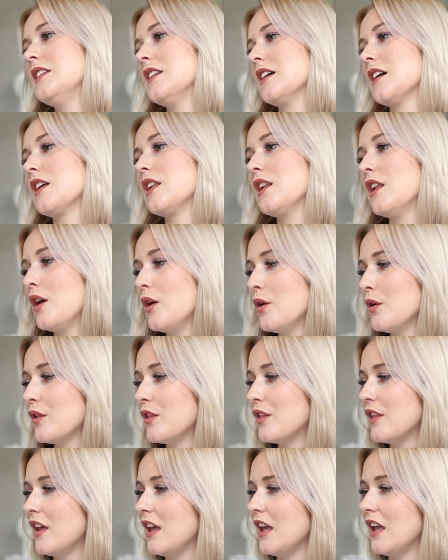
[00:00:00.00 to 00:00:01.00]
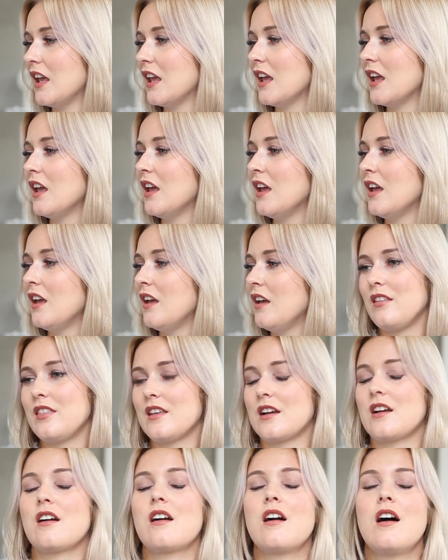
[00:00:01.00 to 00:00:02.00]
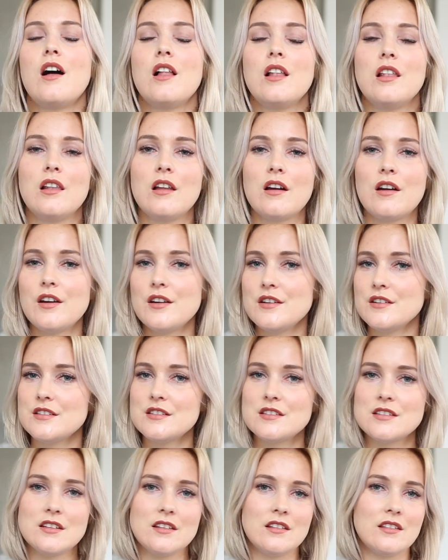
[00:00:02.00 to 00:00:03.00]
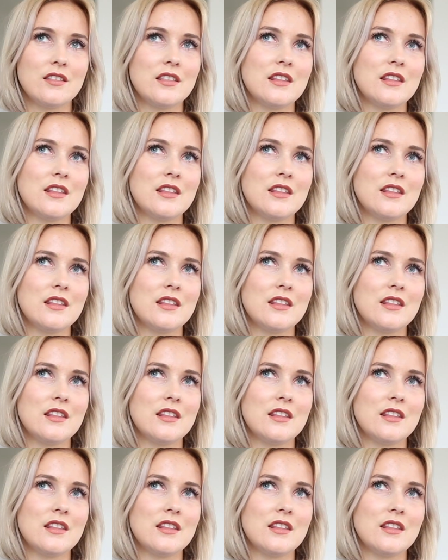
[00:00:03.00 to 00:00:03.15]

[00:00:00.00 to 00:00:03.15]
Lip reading: The clothing, the colors,